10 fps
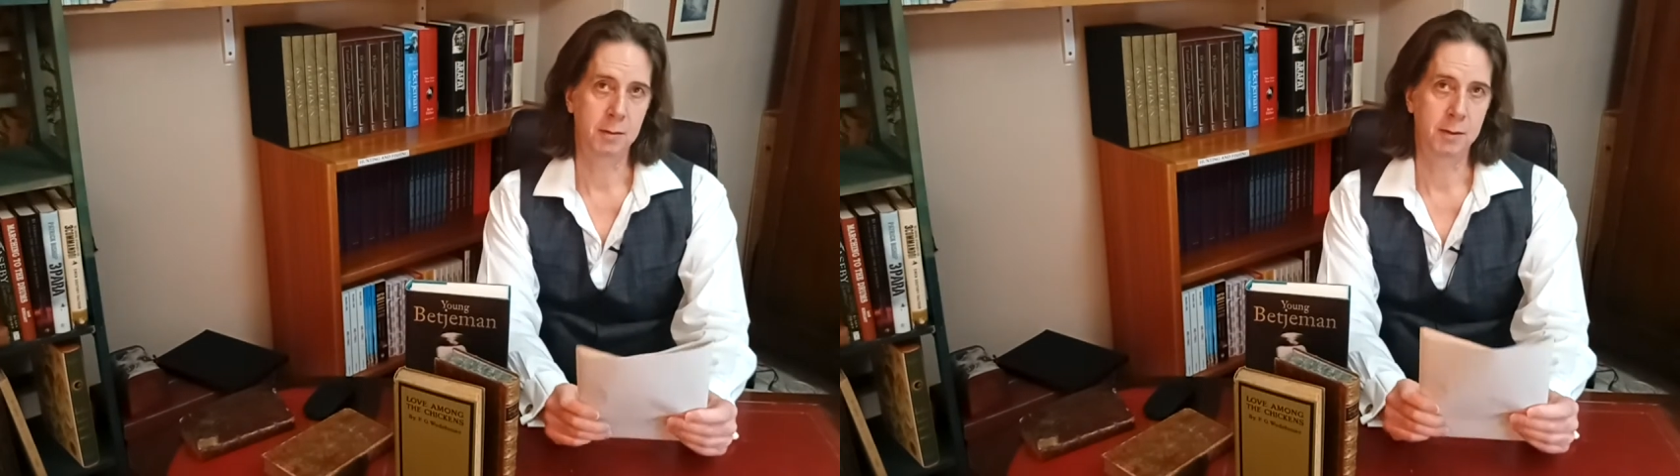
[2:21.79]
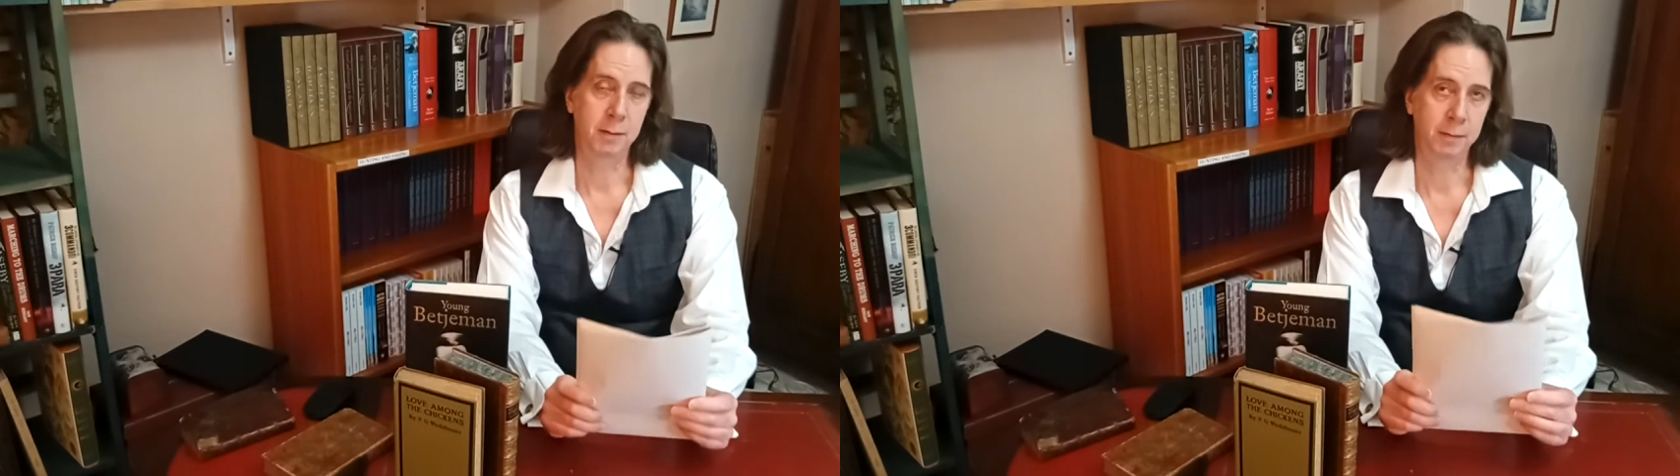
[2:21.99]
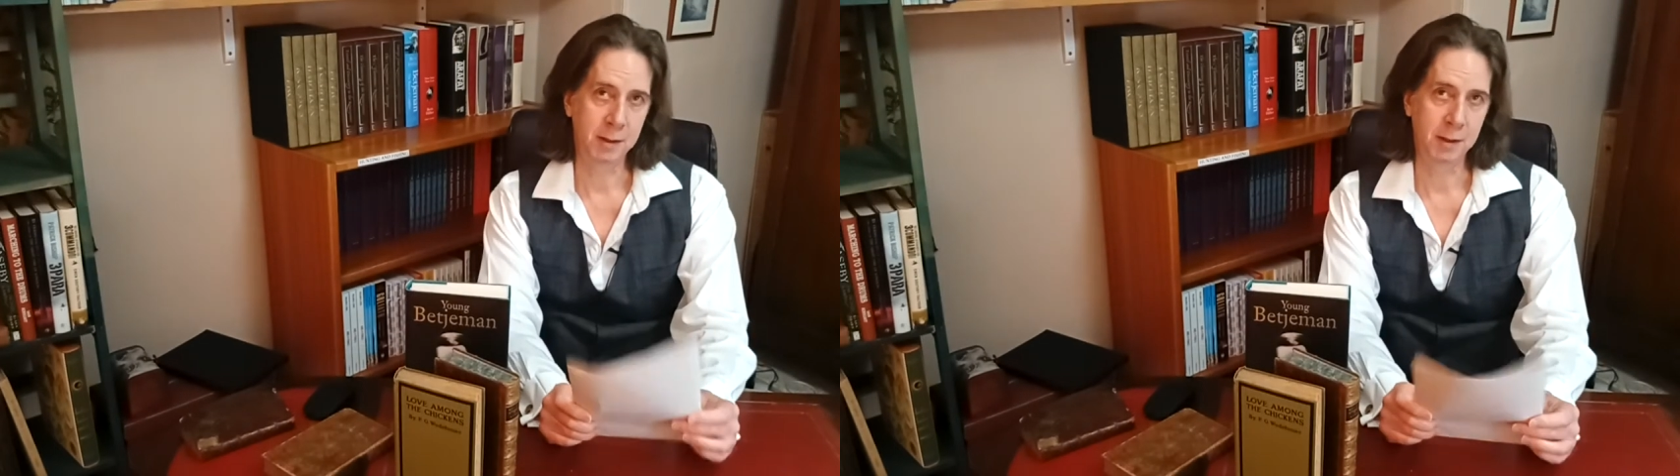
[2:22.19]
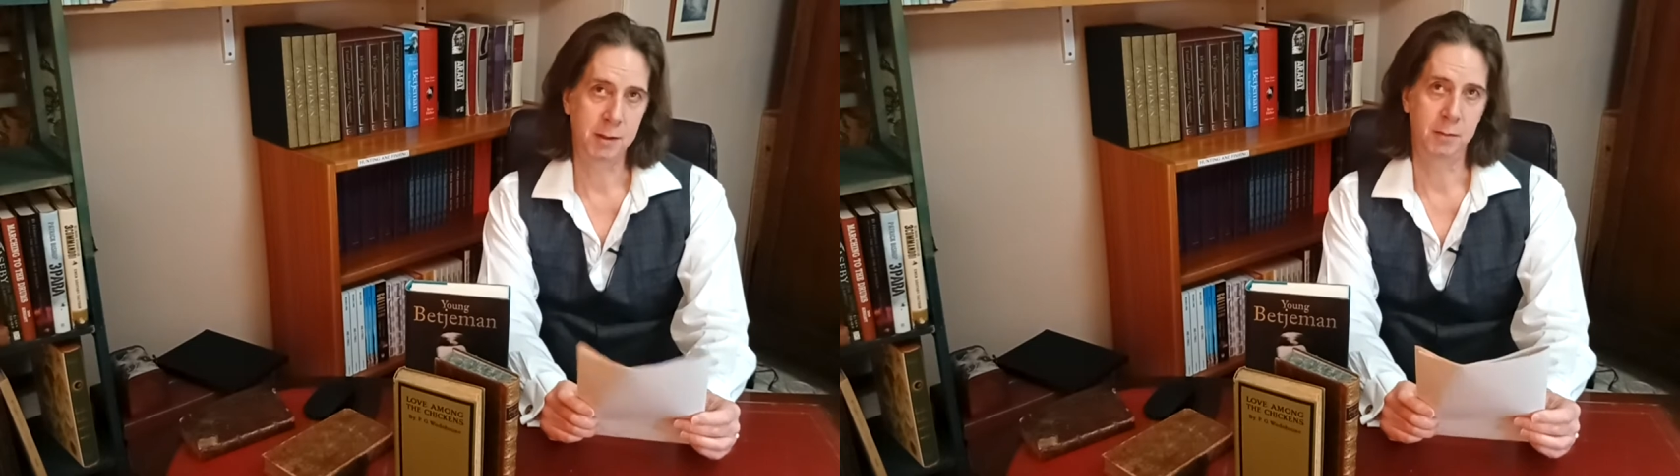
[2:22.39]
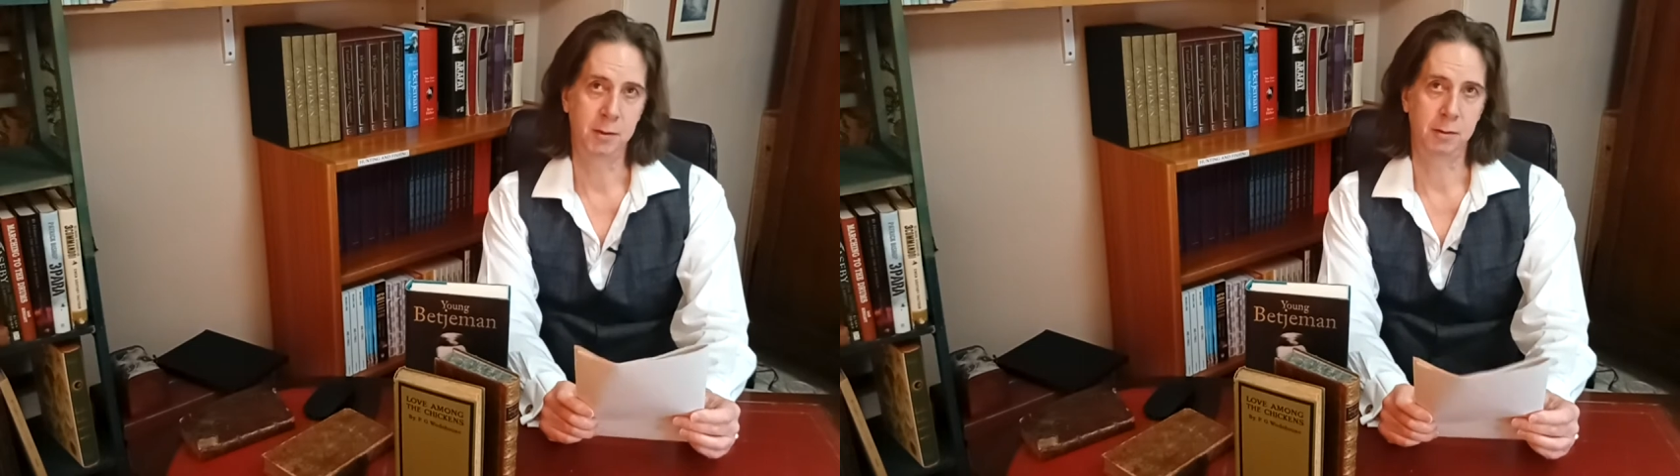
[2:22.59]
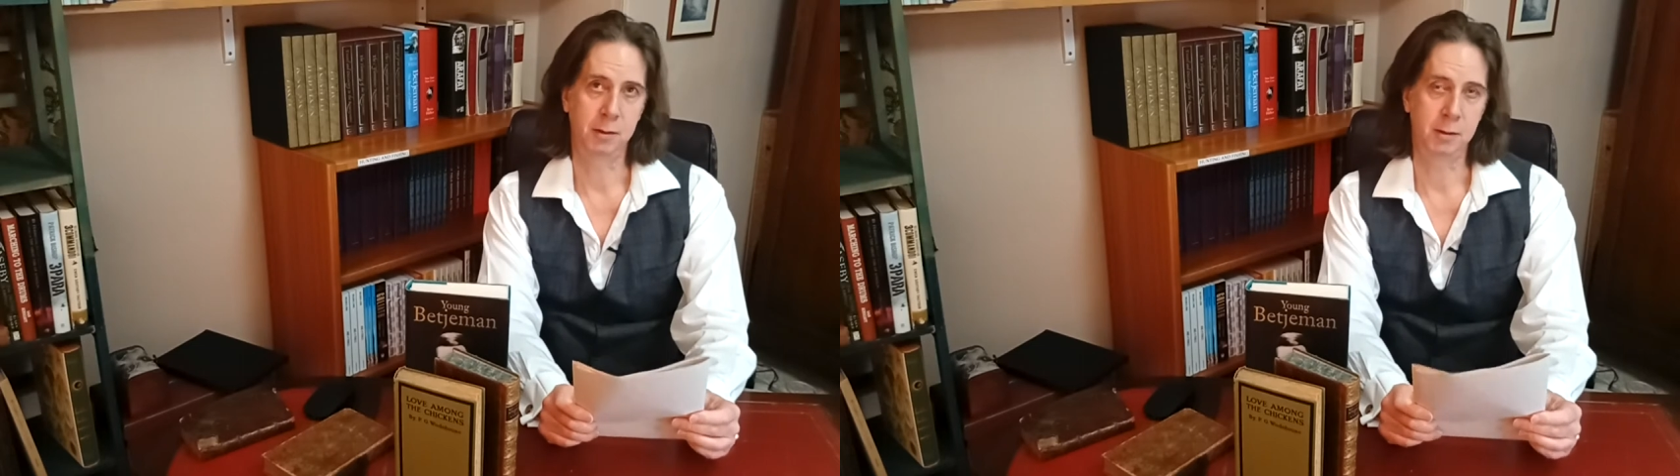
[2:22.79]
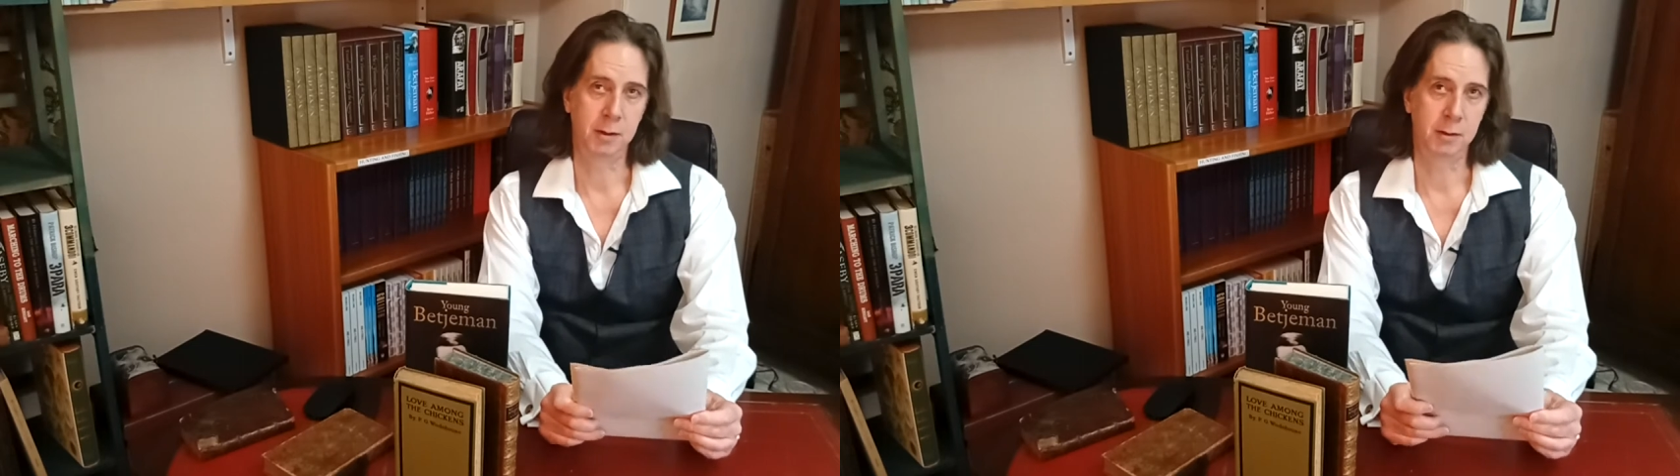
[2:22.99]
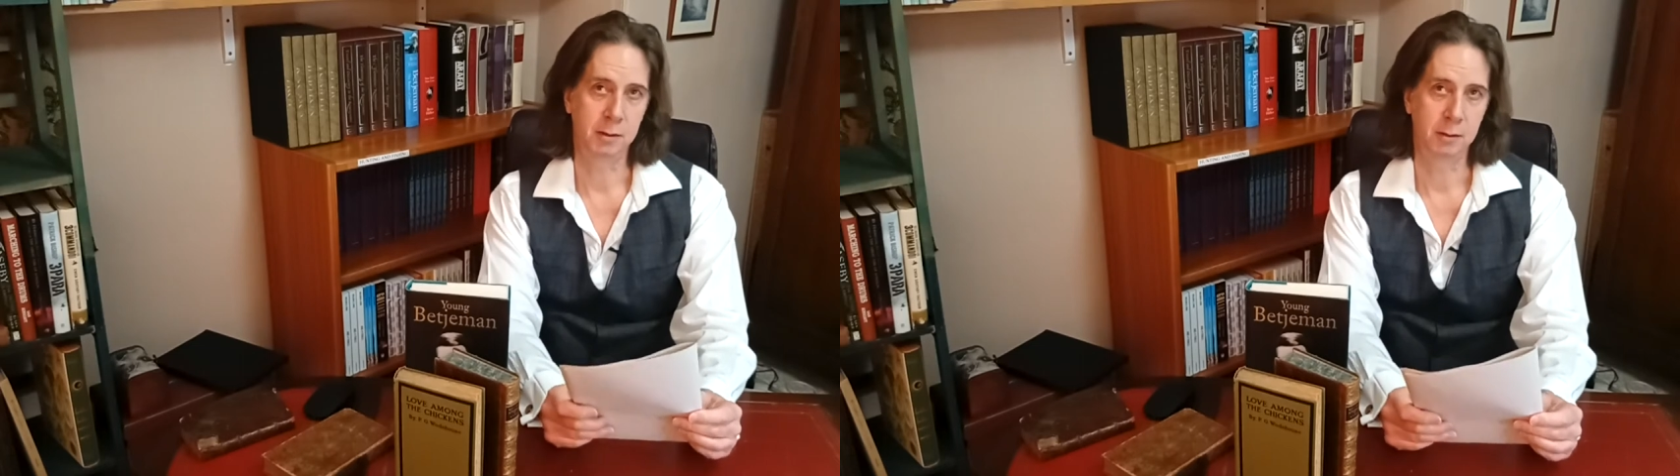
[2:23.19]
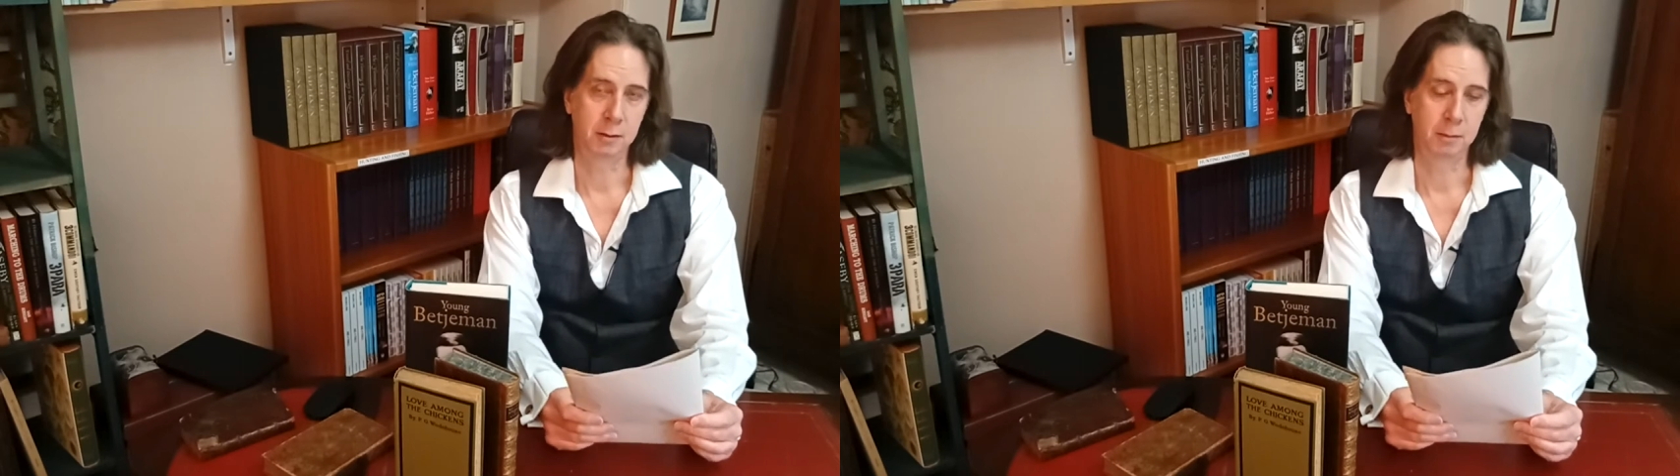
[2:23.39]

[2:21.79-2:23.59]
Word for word: definitive sizes.